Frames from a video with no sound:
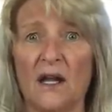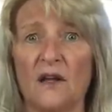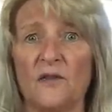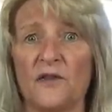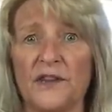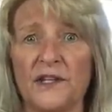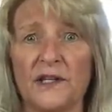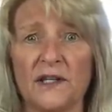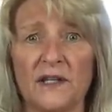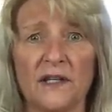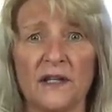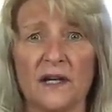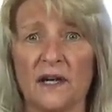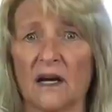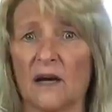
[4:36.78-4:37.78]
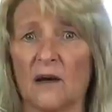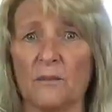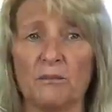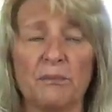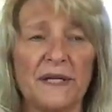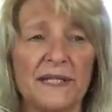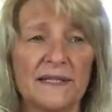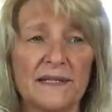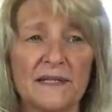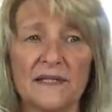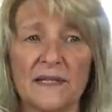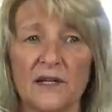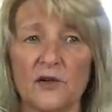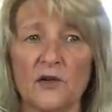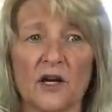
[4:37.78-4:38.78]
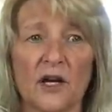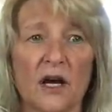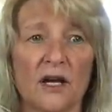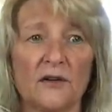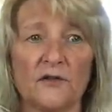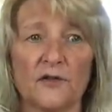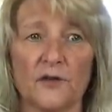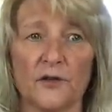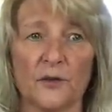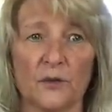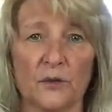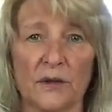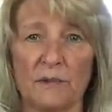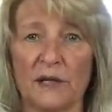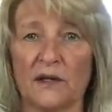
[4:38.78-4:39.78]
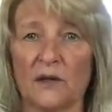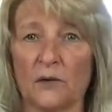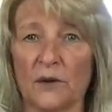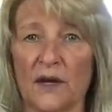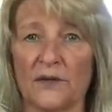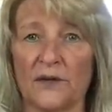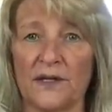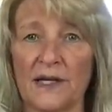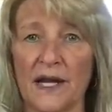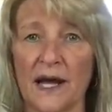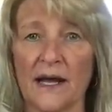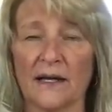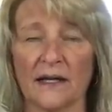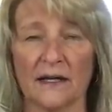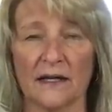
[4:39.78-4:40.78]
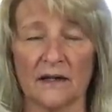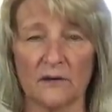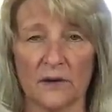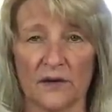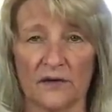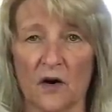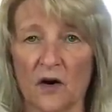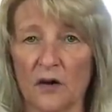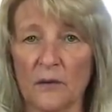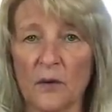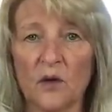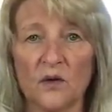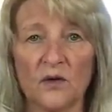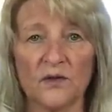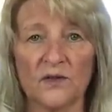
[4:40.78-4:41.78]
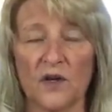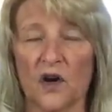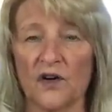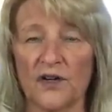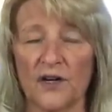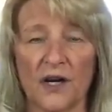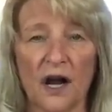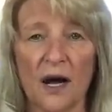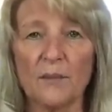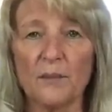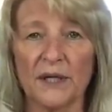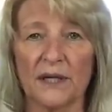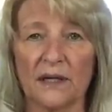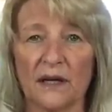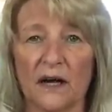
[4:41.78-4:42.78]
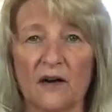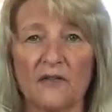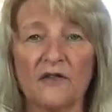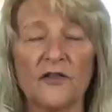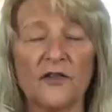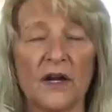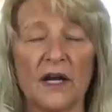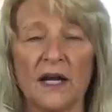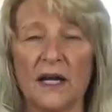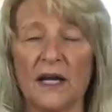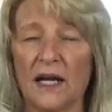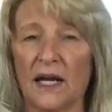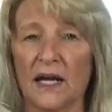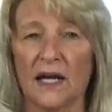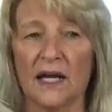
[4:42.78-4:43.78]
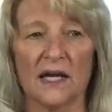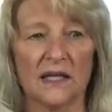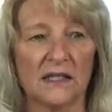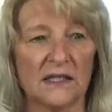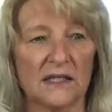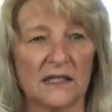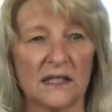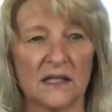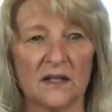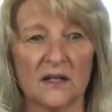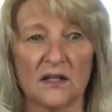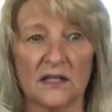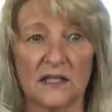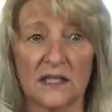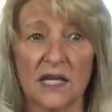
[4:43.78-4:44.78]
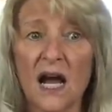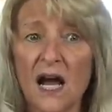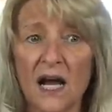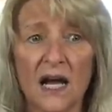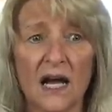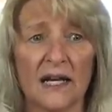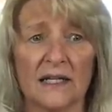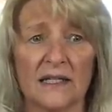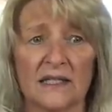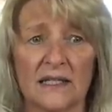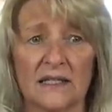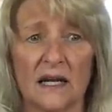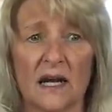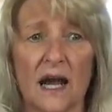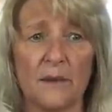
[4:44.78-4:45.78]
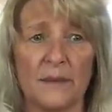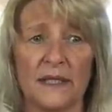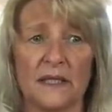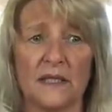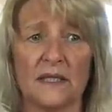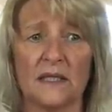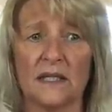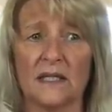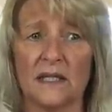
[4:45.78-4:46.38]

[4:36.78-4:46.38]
The um, pieces that you cut for the ribbing around the neck and around the armholes are not big enough. And the ties, I mean,